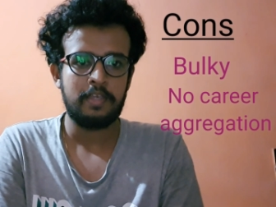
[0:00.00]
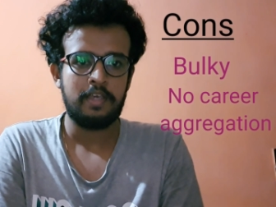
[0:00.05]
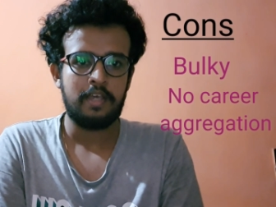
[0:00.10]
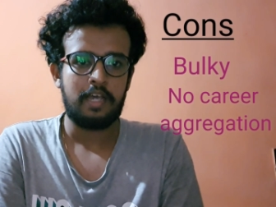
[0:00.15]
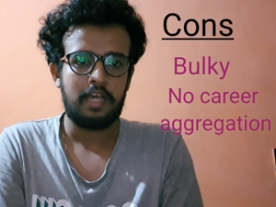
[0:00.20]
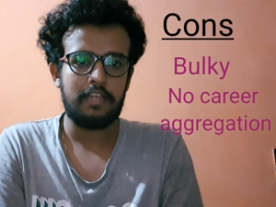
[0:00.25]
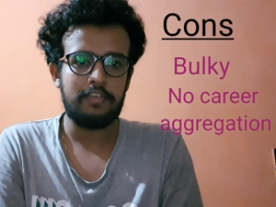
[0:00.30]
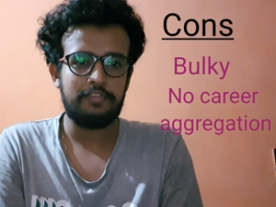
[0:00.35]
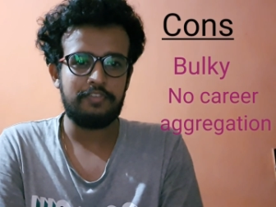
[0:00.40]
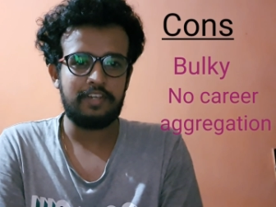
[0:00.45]

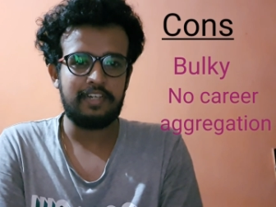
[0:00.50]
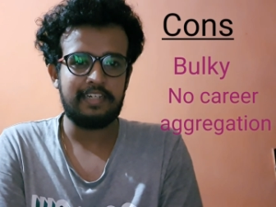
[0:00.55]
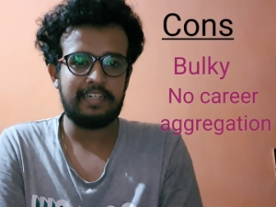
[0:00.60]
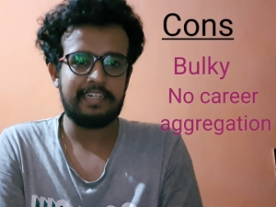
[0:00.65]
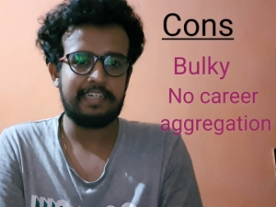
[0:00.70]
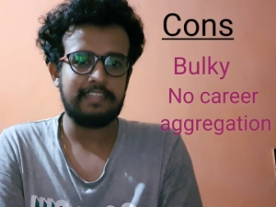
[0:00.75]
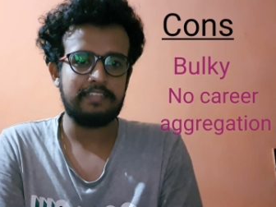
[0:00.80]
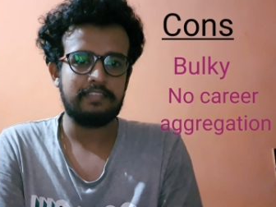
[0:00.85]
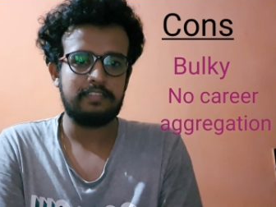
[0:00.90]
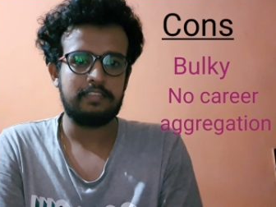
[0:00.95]
I felt
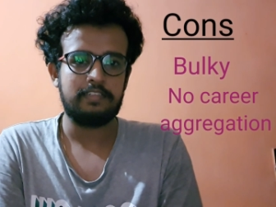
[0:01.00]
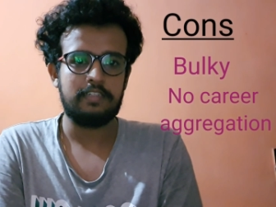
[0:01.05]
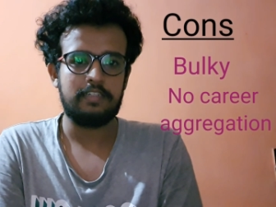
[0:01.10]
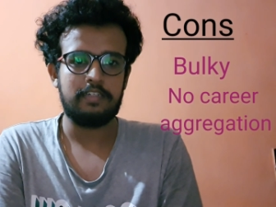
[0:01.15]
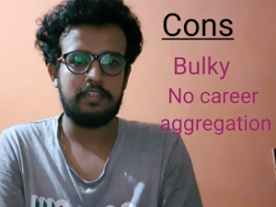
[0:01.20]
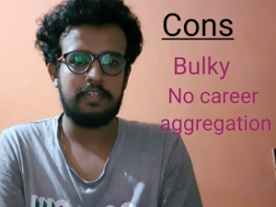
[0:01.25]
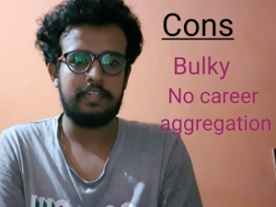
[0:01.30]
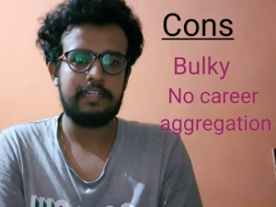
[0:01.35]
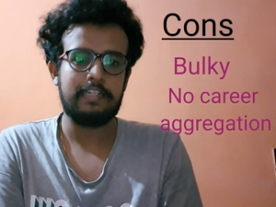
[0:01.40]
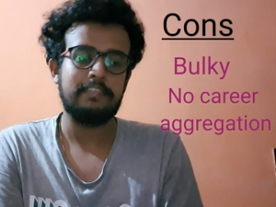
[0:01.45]
it is
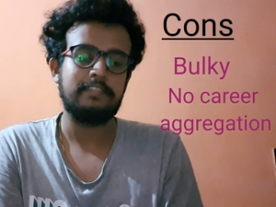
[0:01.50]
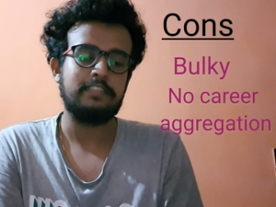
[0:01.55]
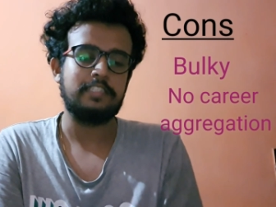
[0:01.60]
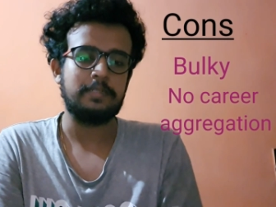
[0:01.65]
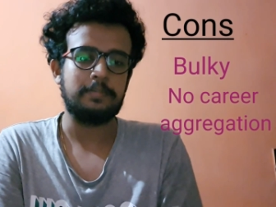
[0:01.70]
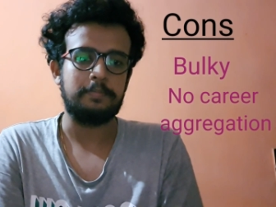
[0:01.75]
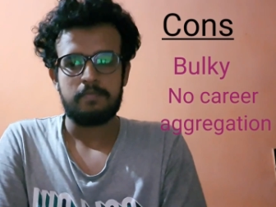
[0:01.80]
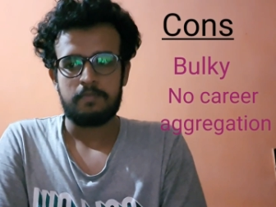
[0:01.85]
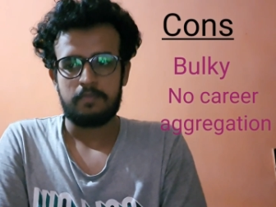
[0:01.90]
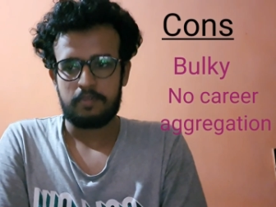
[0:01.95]
a little cheap.
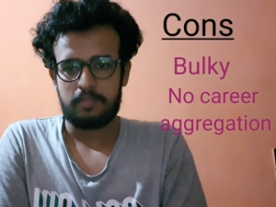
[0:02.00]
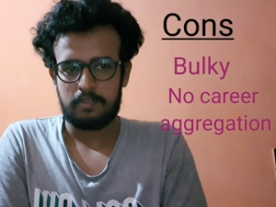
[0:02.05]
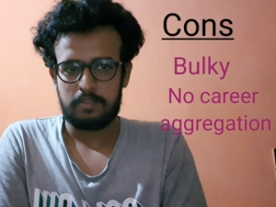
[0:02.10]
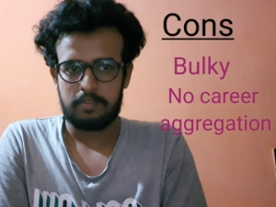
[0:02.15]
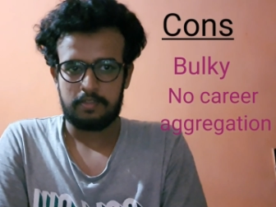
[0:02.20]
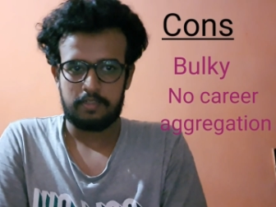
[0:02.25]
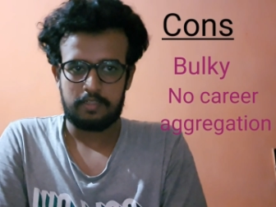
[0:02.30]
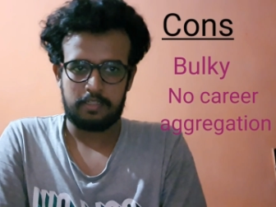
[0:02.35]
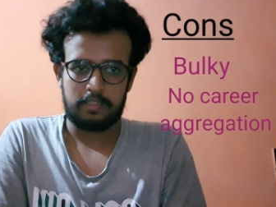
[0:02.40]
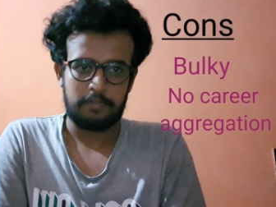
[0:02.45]
Because
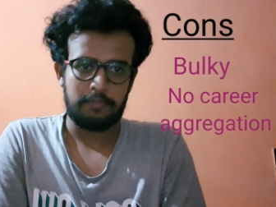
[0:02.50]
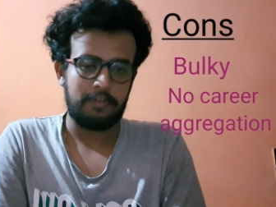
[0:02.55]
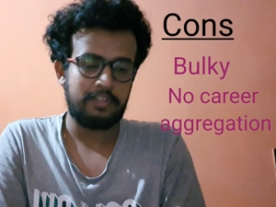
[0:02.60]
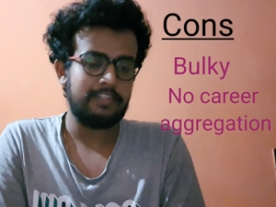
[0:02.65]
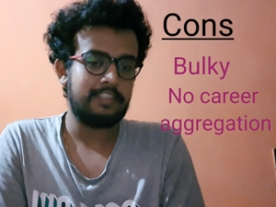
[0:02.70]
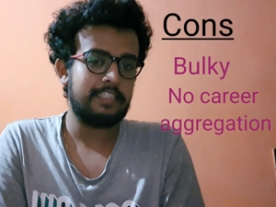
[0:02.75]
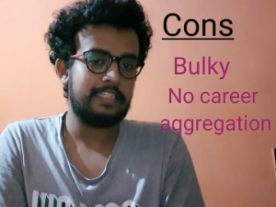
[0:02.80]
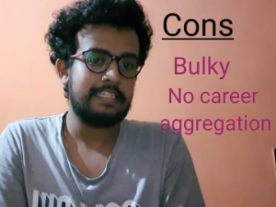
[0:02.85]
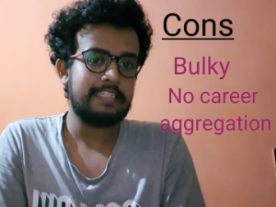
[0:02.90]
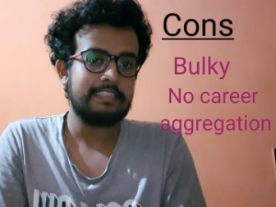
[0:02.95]
one
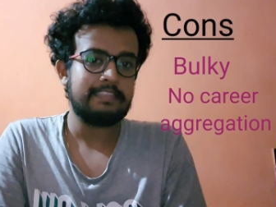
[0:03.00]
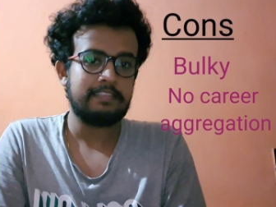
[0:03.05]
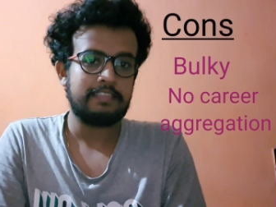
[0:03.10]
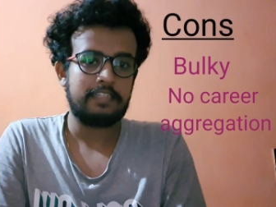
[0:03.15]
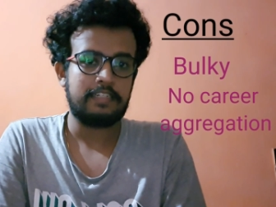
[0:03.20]
thing is